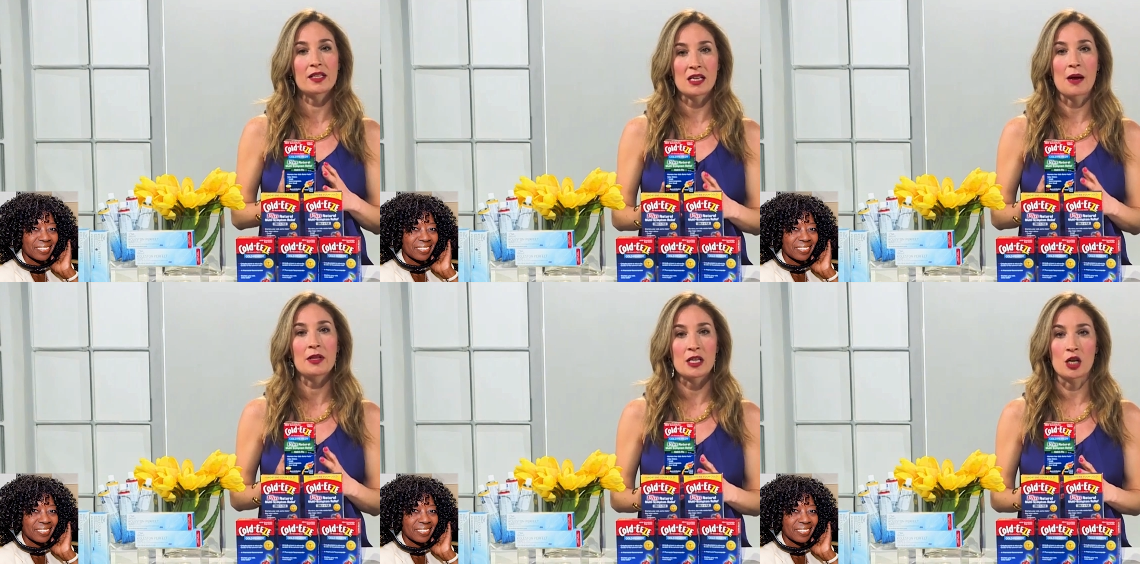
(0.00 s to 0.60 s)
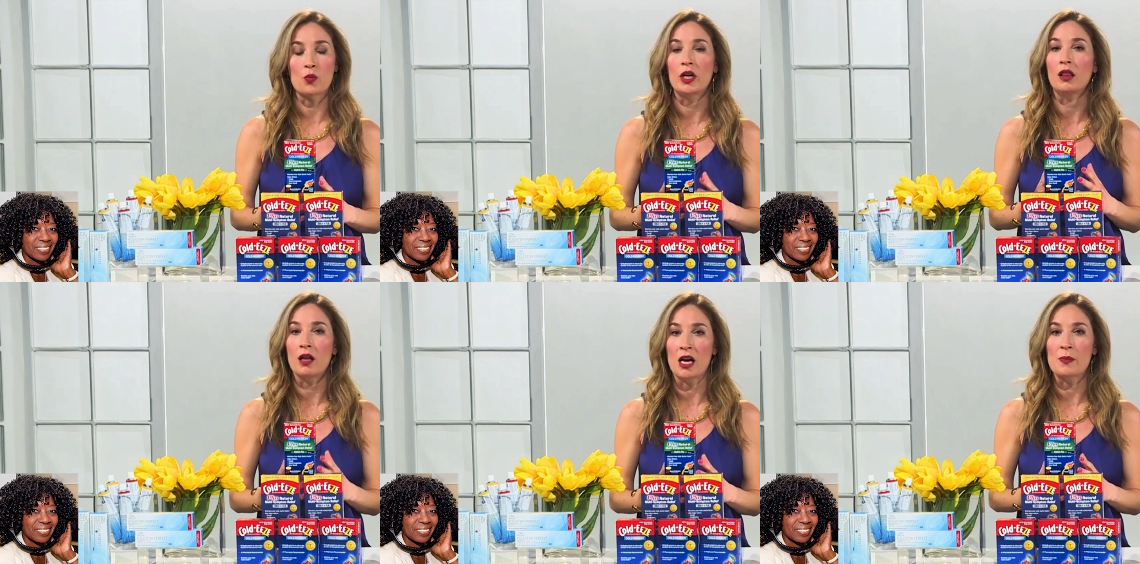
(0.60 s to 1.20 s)
Speaker 1: the time of the year when a
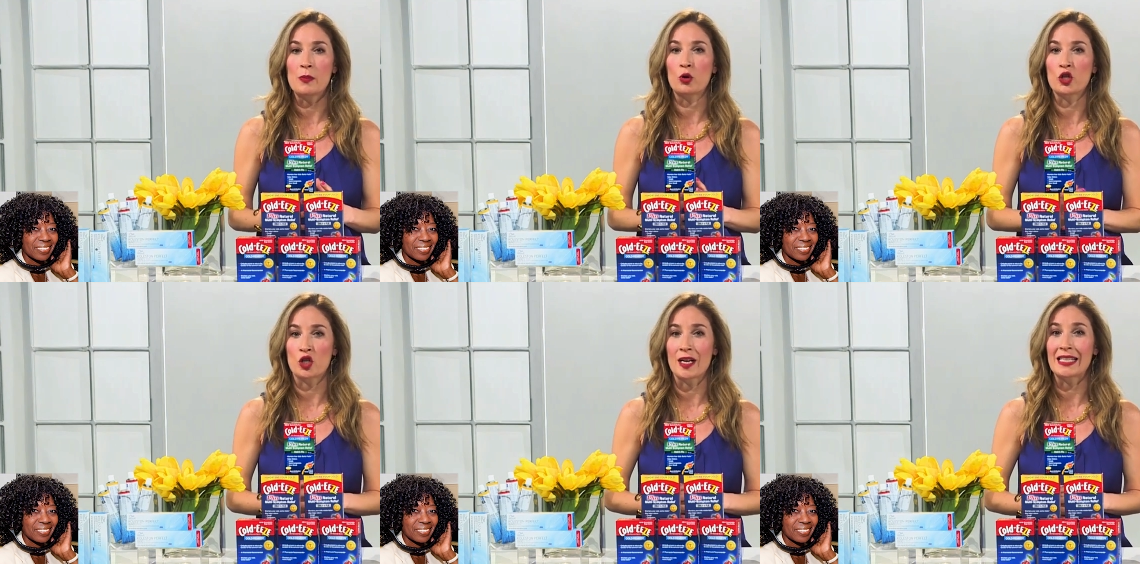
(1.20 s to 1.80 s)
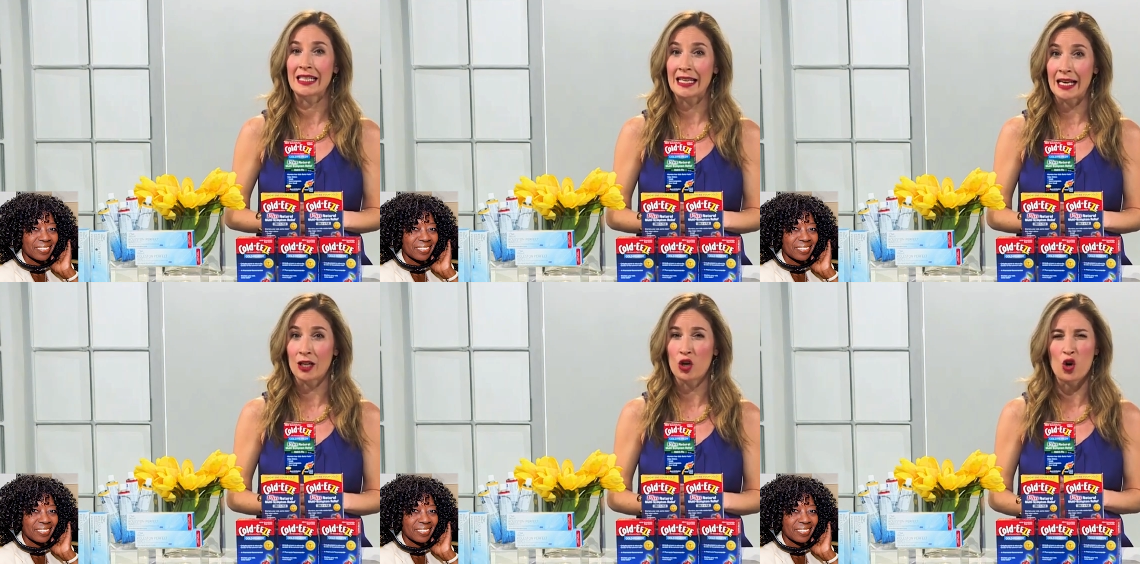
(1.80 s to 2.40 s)
lot of people are starting to get
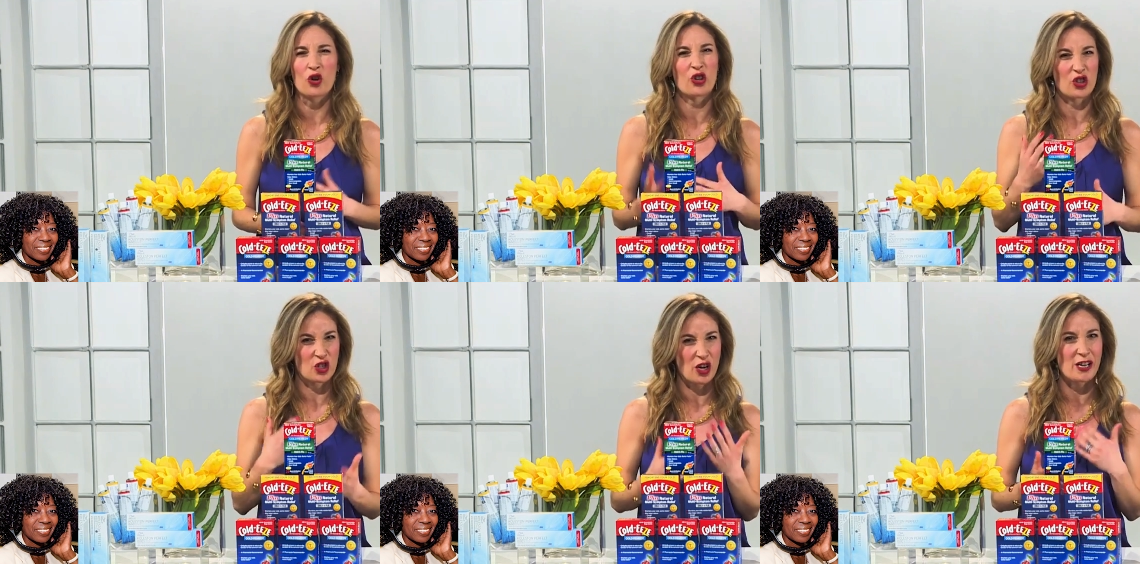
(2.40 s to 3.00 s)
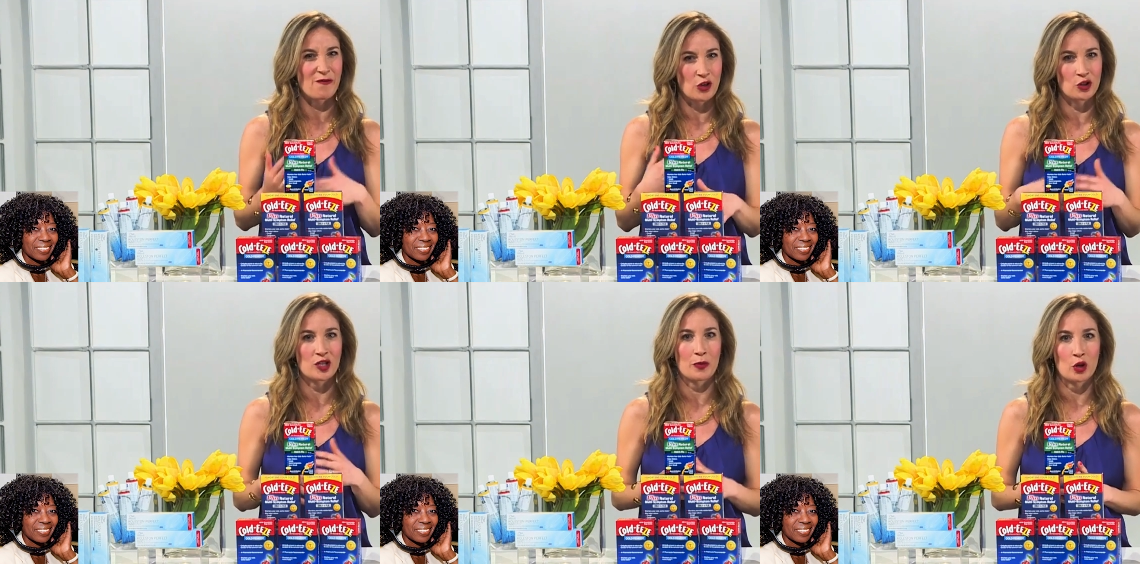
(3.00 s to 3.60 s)
a cold or they're starting to feel
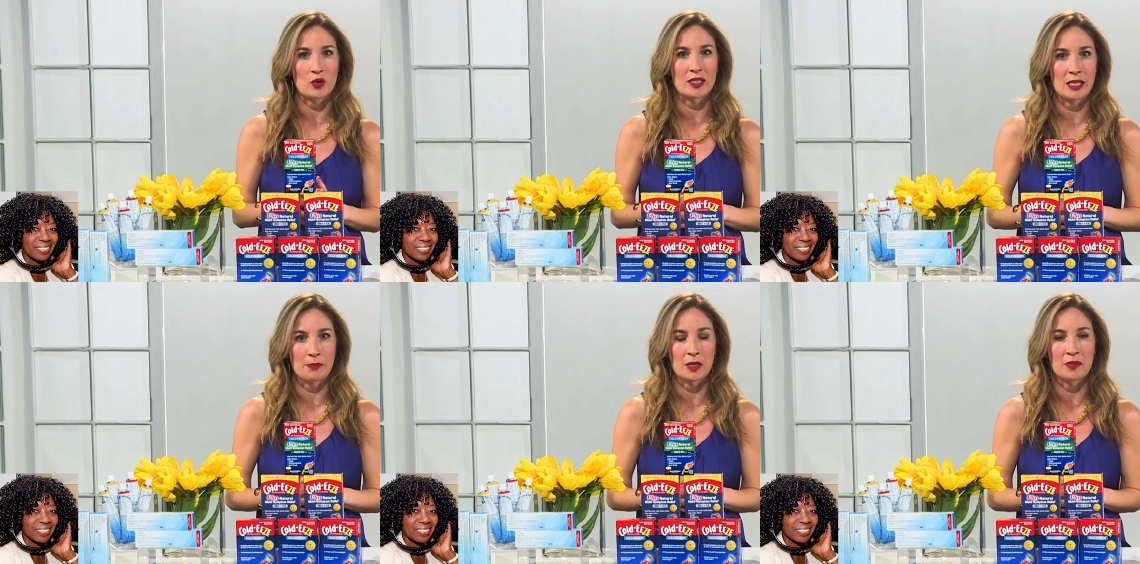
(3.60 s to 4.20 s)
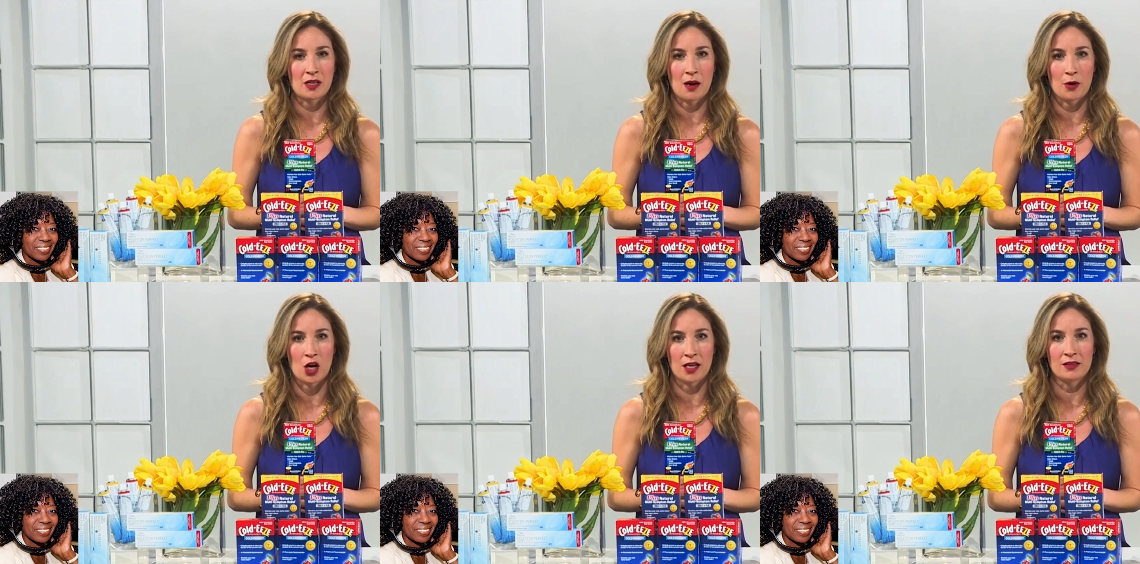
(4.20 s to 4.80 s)
some of those symptoms come
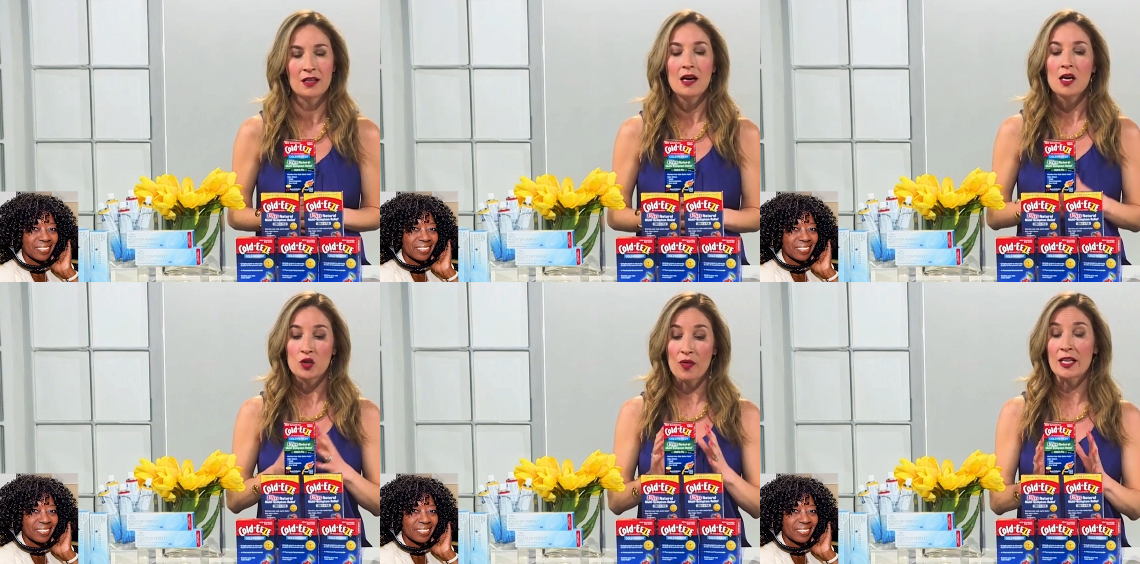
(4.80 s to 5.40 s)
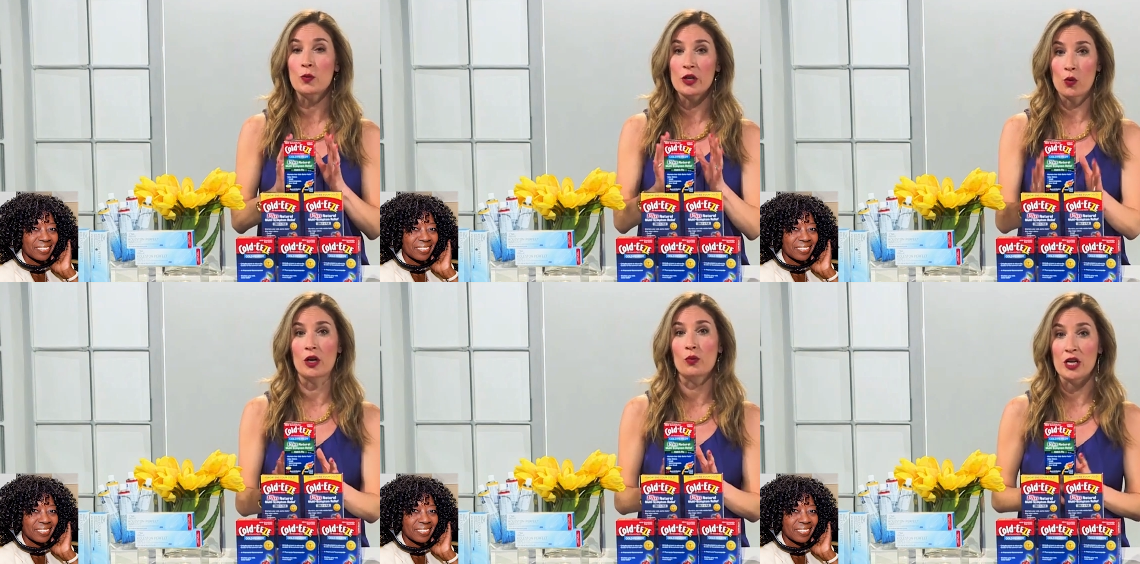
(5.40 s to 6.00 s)
on. So that's when you
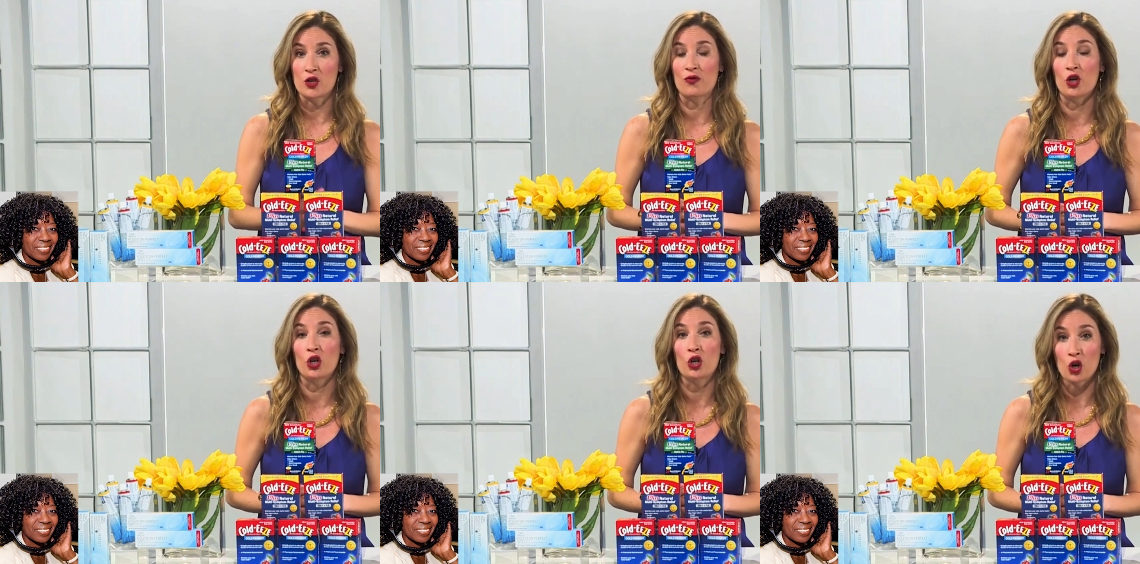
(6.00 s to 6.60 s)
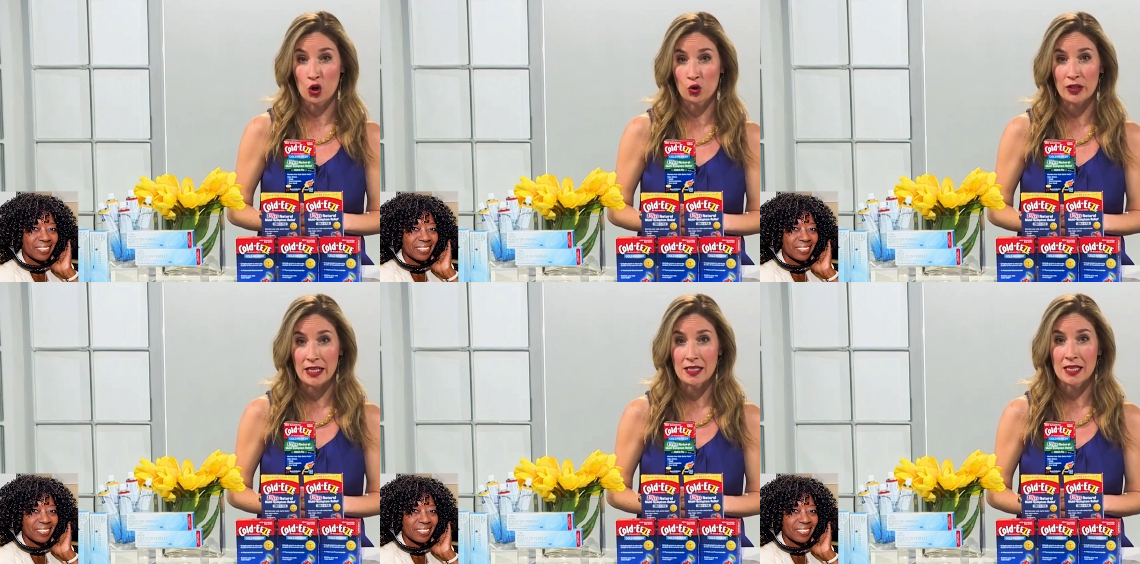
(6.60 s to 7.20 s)
want to reach for
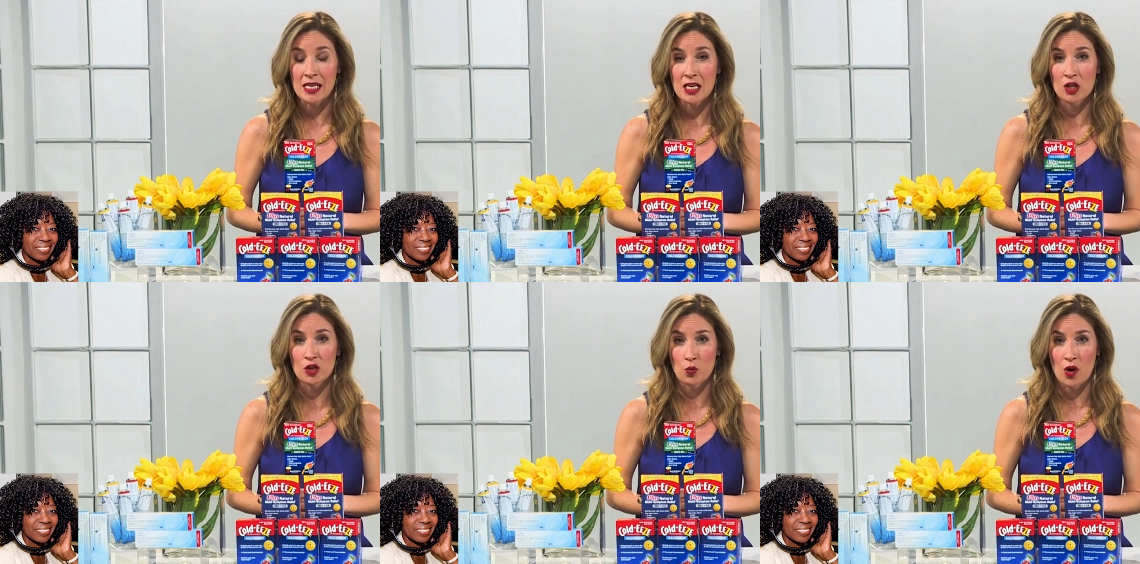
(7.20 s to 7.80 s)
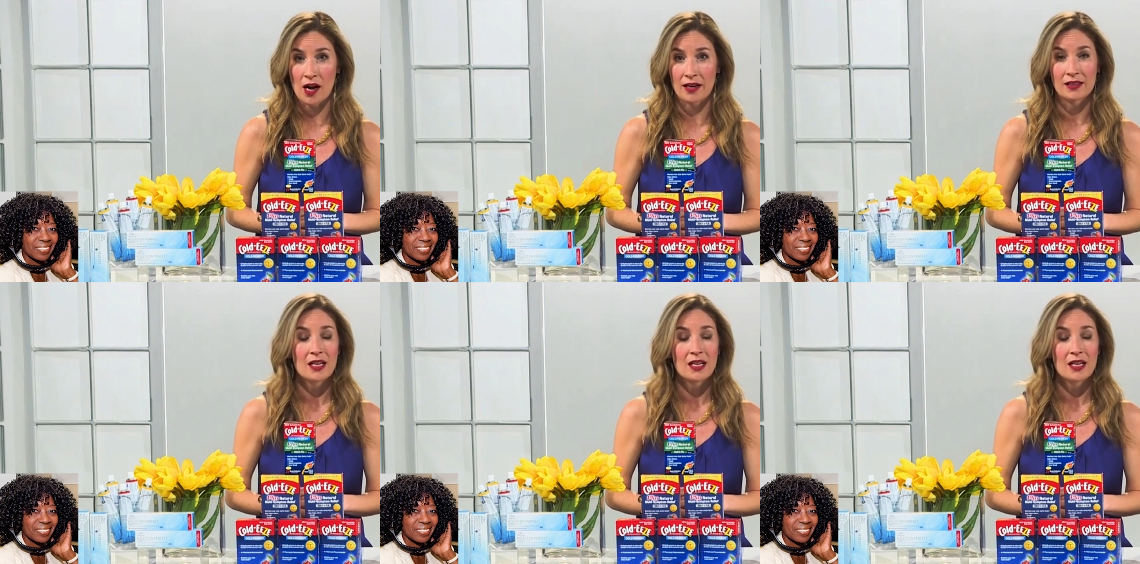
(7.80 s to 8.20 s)
Cold-EEZE. And here's why.